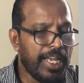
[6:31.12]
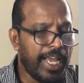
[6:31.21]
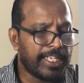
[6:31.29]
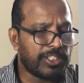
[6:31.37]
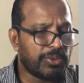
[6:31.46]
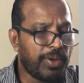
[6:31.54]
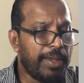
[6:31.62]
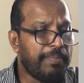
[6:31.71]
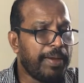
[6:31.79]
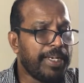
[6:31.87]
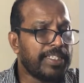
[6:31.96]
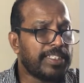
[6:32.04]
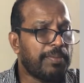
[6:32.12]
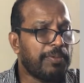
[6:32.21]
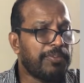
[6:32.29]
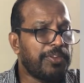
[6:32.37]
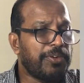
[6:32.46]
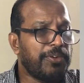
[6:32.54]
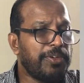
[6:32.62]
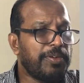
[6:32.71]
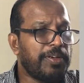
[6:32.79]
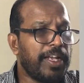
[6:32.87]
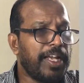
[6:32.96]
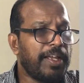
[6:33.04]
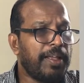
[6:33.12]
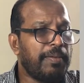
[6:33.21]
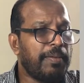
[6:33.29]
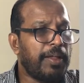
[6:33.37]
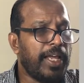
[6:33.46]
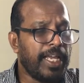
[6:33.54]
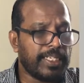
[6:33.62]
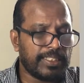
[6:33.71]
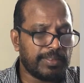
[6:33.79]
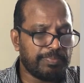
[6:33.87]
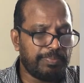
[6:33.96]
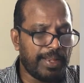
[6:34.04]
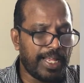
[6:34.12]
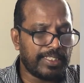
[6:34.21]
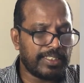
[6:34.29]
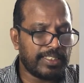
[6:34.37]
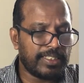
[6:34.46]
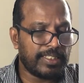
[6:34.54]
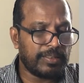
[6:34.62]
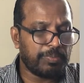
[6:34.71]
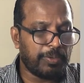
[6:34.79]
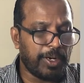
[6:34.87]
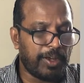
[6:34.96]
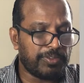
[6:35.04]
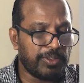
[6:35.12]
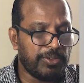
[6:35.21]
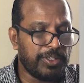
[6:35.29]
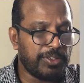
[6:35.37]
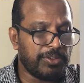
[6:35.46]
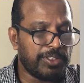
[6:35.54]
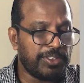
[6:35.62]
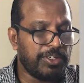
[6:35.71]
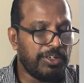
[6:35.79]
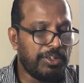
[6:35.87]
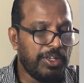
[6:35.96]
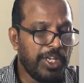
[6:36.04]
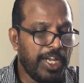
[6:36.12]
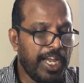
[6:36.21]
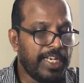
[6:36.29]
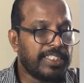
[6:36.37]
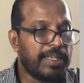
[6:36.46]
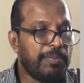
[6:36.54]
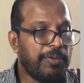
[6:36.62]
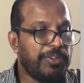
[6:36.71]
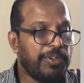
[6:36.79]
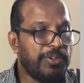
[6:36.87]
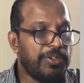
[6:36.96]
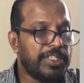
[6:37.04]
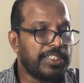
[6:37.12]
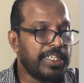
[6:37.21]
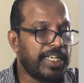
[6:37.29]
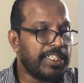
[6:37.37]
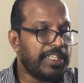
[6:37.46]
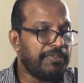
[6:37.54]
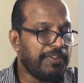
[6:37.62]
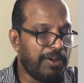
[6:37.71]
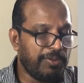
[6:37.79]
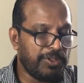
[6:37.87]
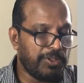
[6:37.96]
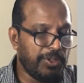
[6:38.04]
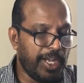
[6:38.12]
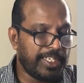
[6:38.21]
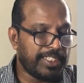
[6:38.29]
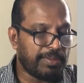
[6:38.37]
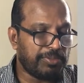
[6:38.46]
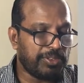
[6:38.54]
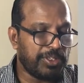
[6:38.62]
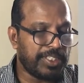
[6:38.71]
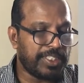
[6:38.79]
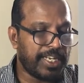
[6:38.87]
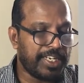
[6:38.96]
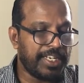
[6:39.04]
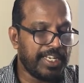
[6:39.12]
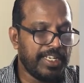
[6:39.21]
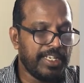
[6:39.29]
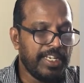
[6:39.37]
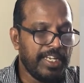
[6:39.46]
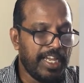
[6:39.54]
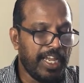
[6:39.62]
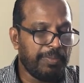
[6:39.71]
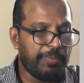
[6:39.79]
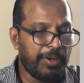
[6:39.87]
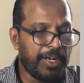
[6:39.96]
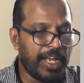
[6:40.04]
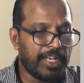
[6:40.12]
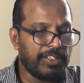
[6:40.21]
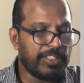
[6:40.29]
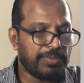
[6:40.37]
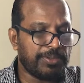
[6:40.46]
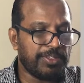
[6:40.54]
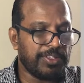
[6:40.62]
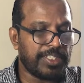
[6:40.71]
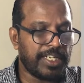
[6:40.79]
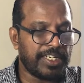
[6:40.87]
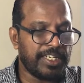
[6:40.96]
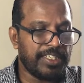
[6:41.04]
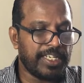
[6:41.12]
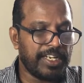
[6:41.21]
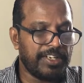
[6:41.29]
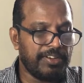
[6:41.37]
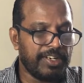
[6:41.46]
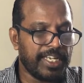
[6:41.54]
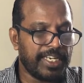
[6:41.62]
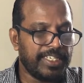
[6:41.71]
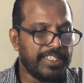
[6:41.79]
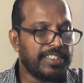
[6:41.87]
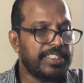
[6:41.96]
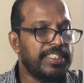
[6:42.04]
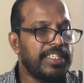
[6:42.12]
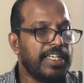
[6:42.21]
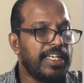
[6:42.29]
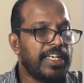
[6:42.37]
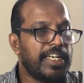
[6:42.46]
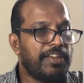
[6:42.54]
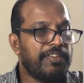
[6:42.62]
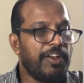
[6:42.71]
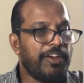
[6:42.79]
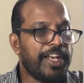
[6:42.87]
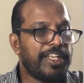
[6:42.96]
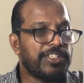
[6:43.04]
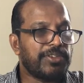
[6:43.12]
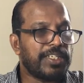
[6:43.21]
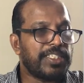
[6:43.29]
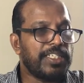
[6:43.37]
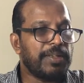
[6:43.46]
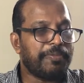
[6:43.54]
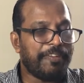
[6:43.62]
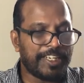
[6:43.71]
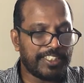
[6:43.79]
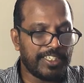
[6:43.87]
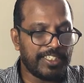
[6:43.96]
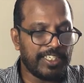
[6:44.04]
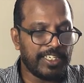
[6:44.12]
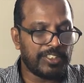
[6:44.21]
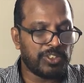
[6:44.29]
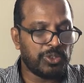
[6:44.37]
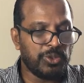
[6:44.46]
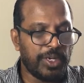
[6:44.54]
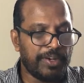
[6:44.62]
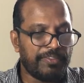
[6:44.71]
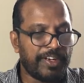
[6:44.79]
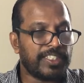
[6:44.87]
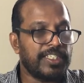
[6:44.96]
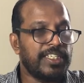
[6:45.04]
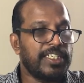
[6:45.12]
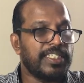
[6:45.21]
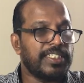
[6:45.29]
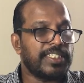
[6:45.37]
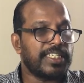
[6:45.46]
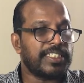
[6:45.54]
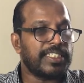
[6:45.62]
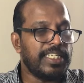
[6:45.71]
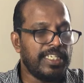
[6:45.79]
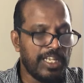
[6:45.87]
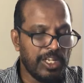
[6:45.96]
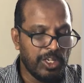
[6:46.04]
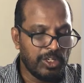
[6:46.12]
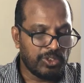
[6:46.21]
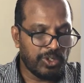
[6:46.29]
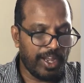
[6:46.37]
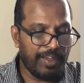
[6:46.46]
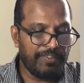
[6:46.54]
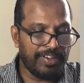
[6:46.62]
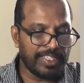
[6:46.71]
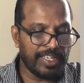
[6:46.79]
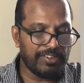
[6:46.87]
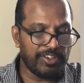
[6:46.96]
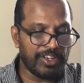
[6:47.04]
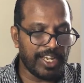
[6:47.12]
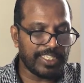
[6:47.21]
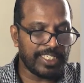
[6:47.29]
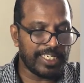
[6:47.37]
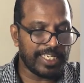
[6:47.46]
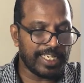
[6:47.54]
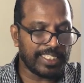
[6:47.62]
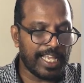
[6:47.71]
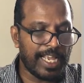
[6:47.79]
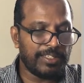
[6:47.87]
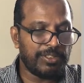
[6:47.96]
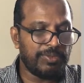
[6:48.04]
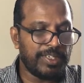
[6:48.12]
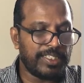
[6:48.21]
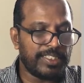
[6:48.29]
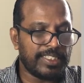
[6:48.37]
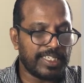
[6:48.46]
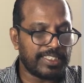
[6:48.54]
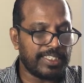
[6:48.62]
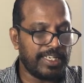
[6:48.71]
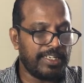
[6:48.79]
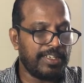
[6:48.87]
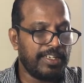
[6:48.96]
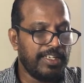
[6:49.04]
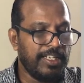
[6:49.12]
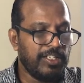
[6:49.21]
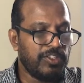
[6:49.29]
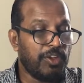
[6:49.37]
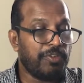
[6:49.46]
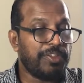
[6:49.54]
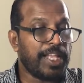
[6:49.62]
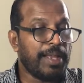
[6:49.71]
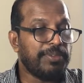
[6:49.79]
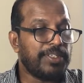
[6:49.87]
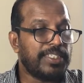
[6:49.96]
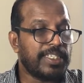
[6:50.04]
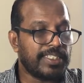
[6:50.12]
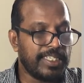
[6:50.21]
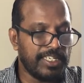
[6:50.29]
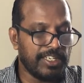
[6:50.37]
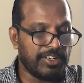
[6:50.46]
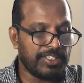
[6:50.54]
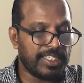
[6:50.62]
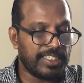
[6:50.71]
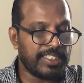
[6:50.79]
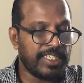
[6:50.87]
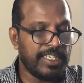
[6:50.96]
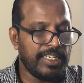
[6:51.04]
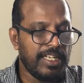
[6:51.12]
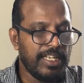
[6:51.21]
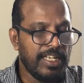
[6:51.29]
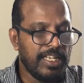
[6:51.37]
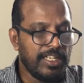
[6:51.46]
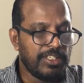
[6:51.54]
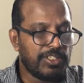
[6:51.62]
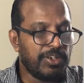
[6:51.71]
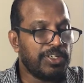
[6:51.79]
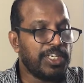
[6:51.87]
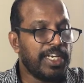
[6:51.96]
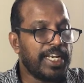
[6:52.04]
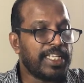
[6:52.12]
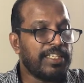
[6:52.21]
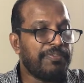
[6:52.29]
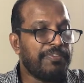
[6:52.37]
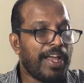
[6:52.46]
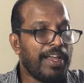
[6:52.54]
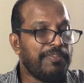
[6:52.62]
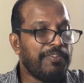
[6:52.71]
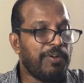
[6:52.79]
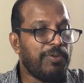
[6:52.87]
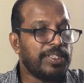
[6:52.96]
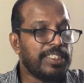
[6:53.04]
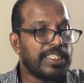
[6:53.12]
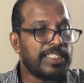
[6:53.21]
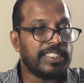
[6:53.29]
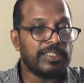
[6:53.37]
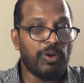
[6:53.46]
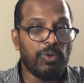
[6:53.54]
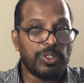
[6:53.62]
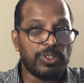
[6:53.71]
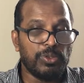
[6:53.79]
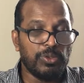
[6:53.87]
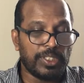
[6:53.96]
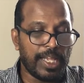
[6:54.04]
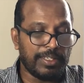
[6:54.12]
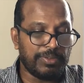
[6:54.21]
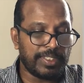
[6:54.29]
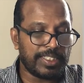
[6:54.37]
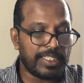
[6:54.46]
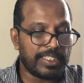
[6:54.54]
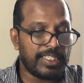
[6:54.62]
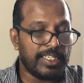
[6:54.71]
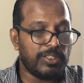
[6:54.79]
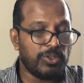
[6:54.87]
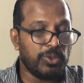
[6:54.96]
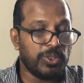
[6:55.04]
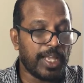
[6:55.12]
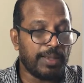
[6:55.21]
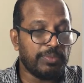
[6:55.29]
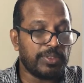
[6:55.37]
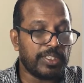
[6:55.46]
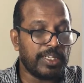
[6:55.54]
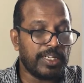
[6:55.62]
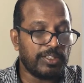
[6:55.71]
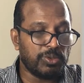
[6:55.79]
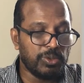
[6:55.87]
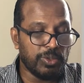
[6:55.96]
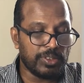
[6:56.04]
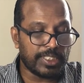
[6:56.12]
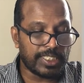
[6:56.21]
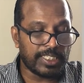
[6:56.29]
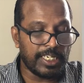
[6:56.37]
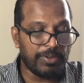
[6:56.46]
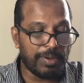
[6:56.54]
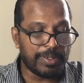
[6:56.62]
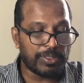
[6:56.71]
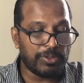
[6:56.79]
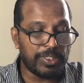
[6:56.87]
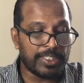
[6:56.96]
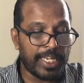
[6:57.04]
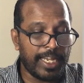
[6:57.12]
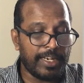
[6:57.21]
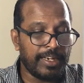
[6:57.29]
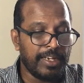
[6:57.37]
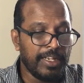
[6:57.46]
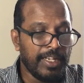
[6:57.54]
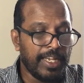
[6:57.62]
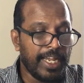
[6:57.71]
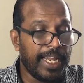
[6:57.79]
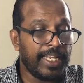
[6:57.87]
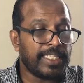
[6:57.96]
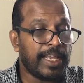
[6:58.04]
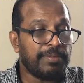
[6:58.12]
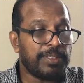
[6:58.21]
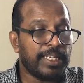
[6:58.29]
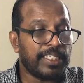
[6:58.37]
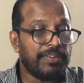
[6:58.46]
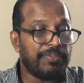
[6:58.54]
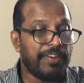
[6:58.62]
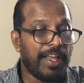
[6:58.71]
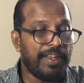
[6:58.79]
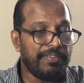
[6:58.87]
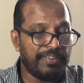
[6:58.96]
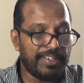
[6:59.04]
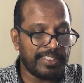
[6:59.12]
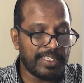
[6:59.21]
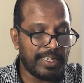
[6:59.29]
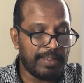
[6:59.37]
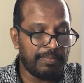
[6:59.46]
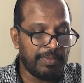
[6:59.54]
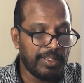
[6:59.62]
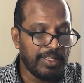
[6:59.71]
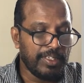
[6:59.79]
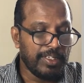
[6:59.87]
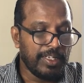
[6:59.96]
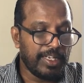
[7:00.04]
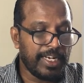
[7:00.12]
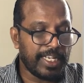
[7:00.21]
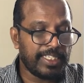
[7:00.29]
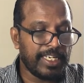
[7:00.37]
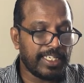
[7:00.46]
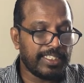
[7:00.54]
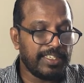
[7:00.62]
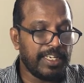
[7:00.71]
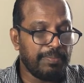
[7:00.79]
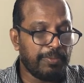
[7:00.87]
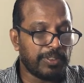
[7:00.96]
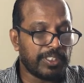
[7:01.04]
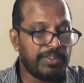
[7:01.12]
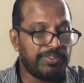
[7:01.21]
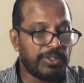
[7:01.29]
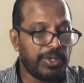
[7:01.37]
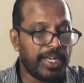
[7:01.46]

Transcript: X squared minus sum of the root, x plus product of the root equals to 0, and sum of the root is negative 5 over 2, and substitute inside here, and product is substitute inside here, then you'll get this. Now if you look at this question, the fraction here is 2 and fraction here is 16. So everything you actually can times with 16. So if you times with 16, you got 16. So here negative 5 over 2 times with 16, 2 times 16 divided by 2 is 8. 8 times negative 5 is negative here, positive, so